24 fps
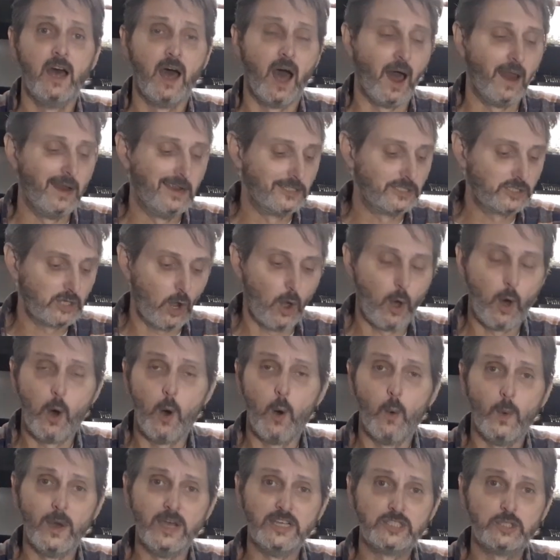And it's
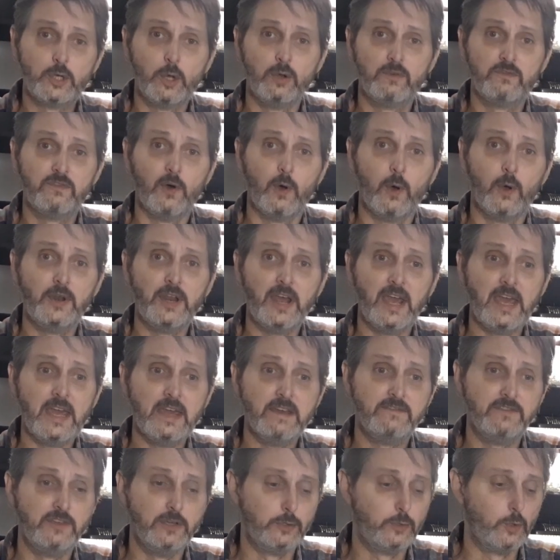always good fun
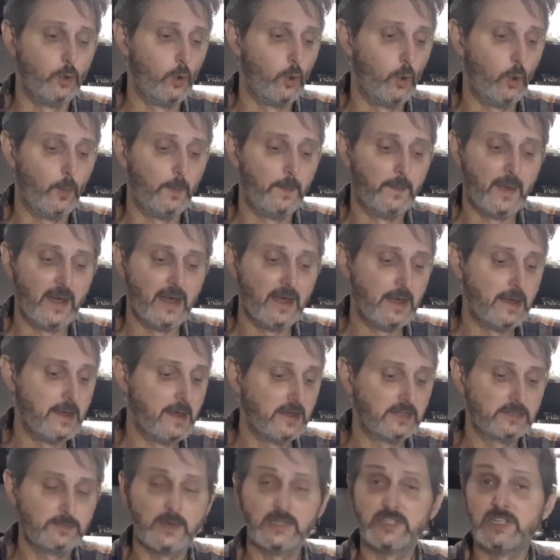if you do them,
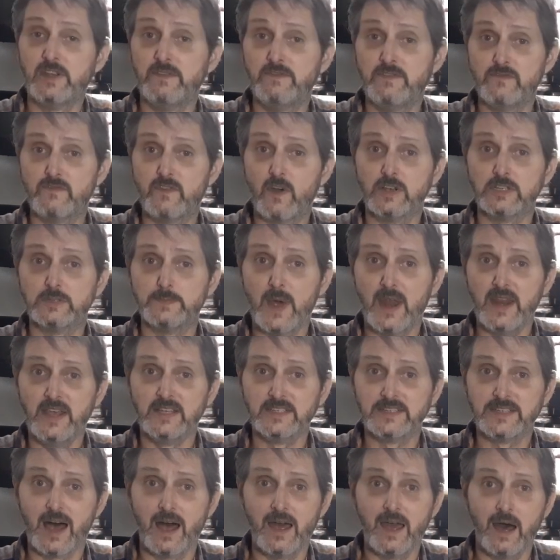especially if you've got as many
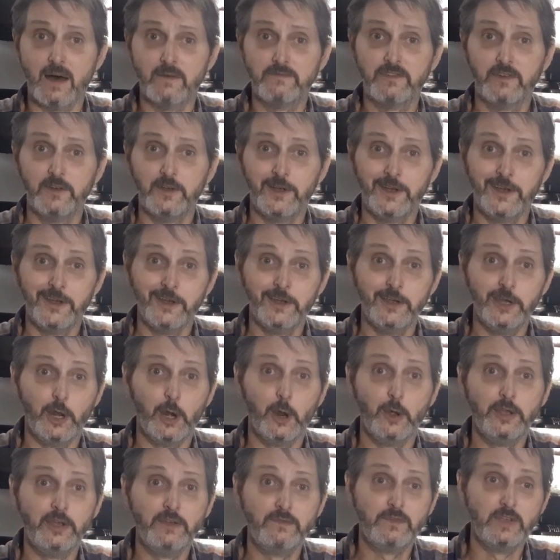as I have. You
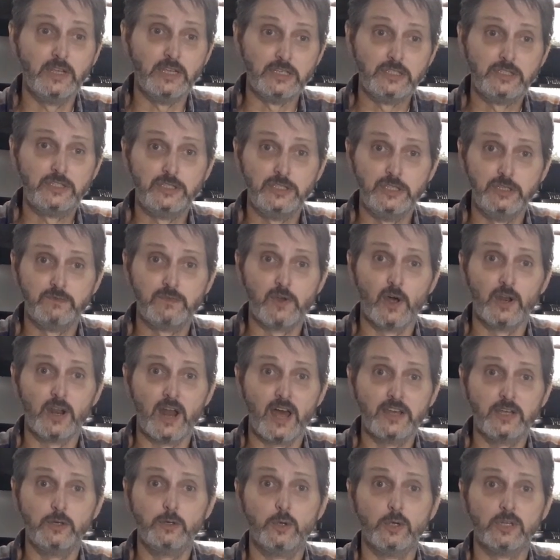know, you've got
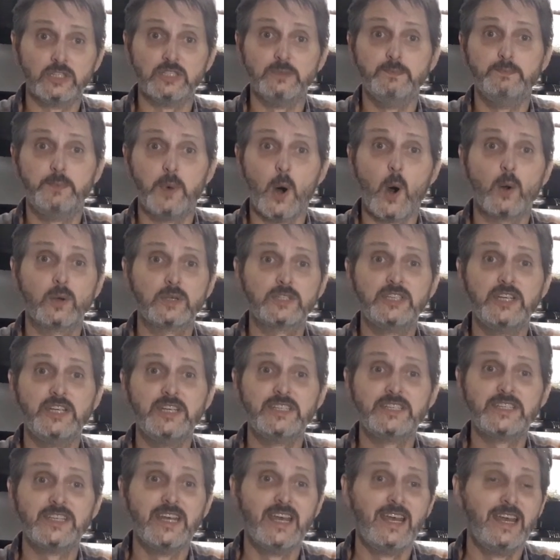like a dozen
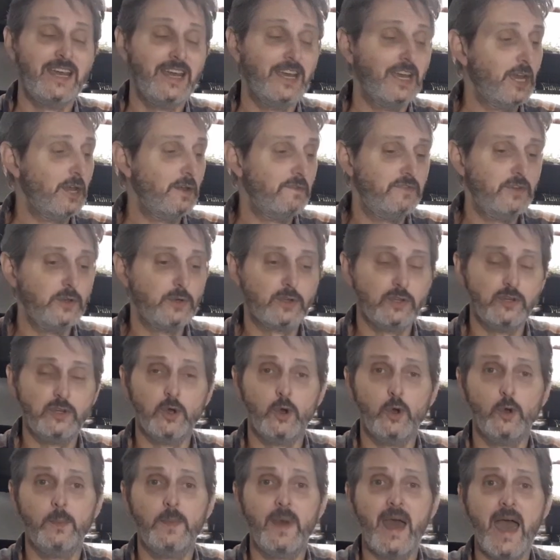boxes. If you can
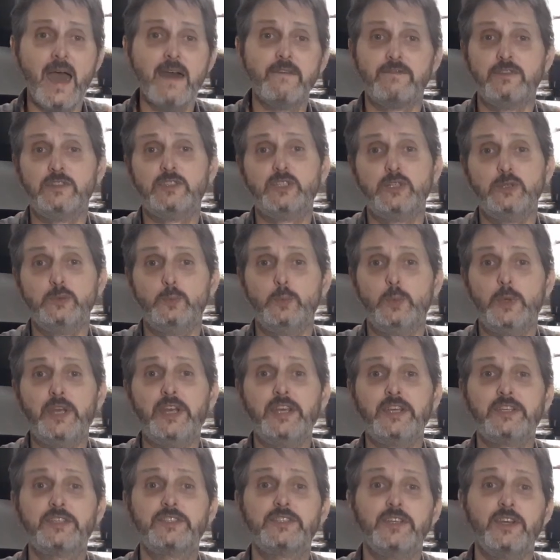do them every 2
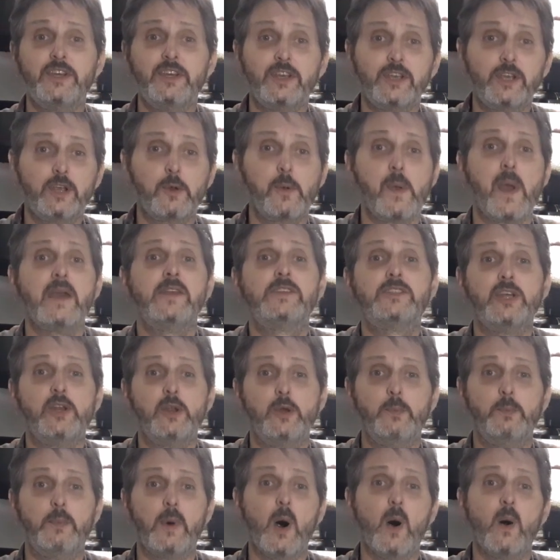weeks, create a
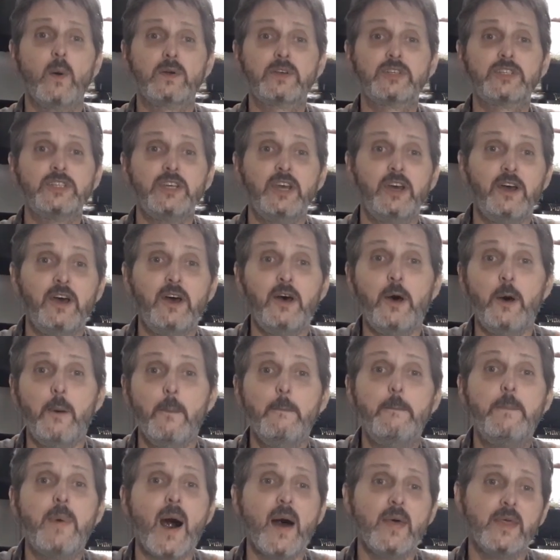new box.
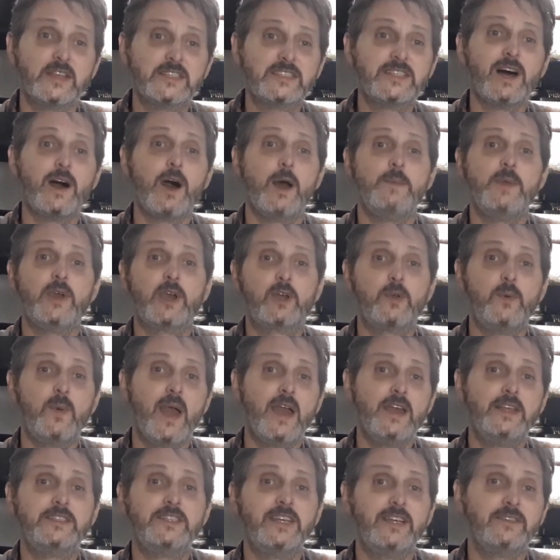And by the time you're
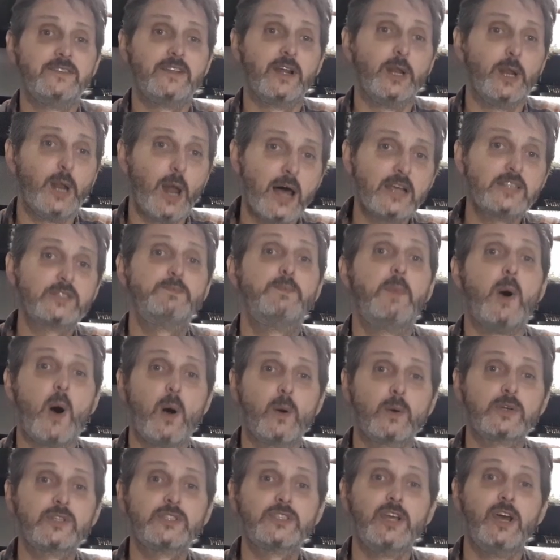creating the last
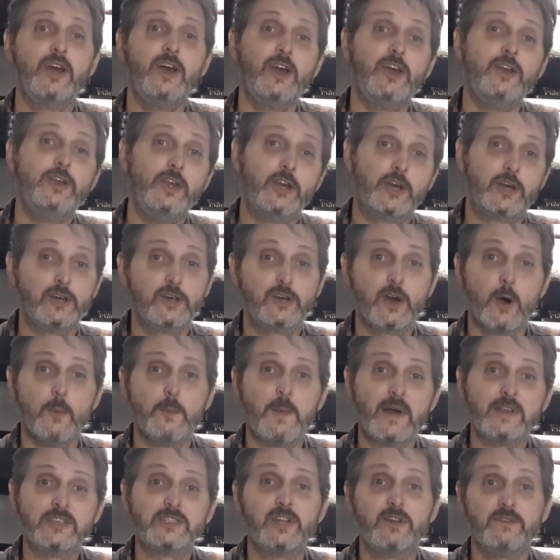box, you can go
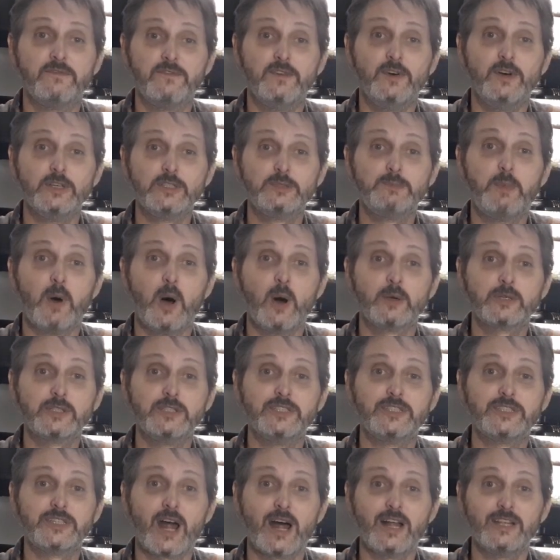back to the first box
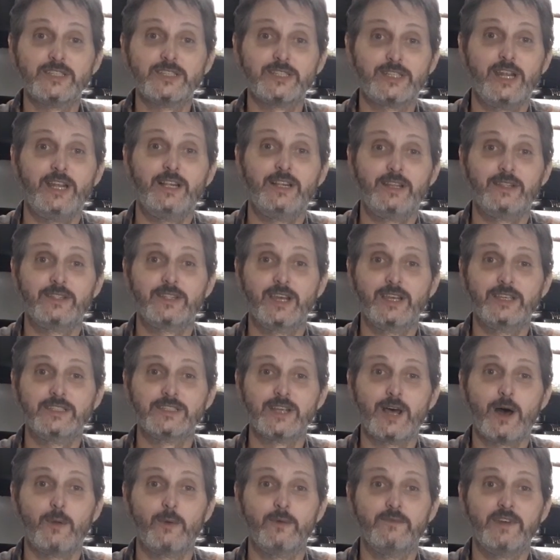and start stealing things
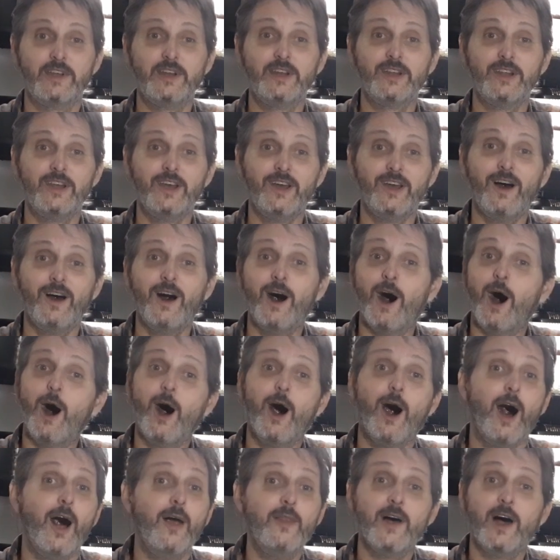out of it.
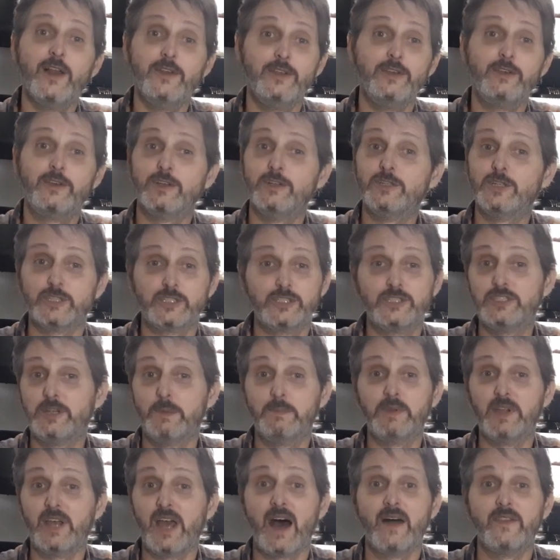And then you can just
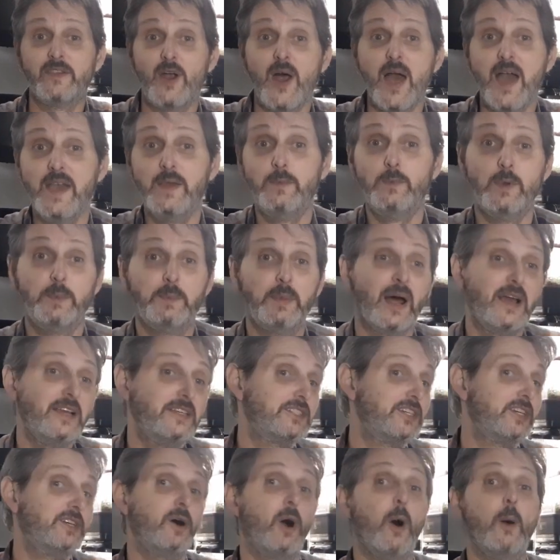simply add A,
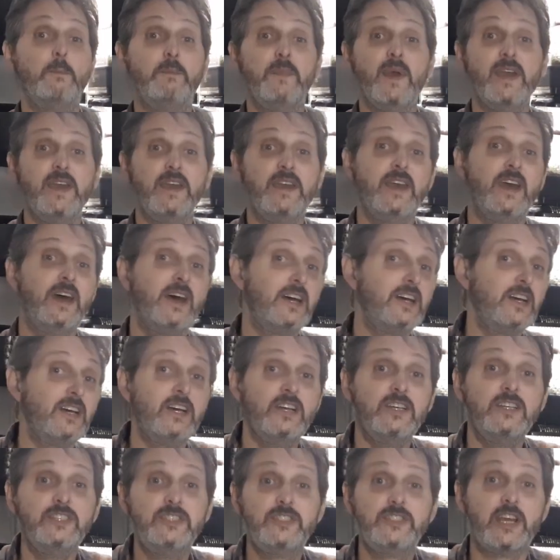replace it, or B,
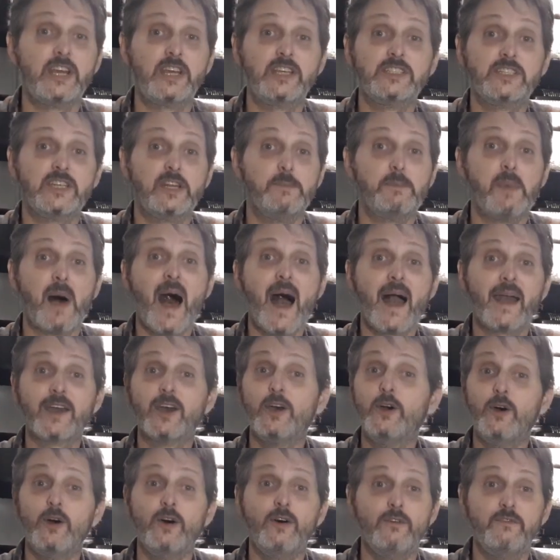stick it to the back,
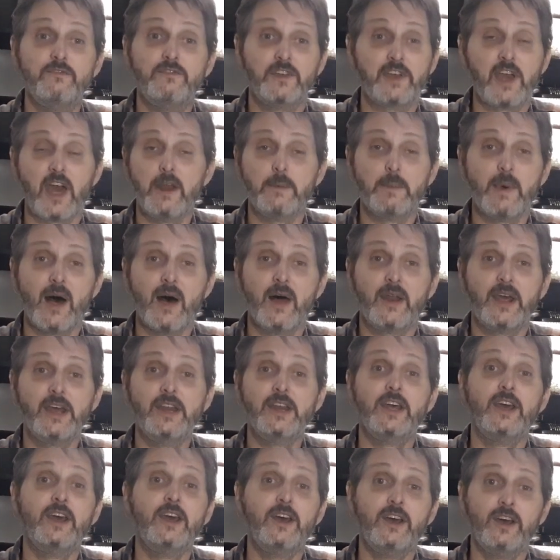forget about it,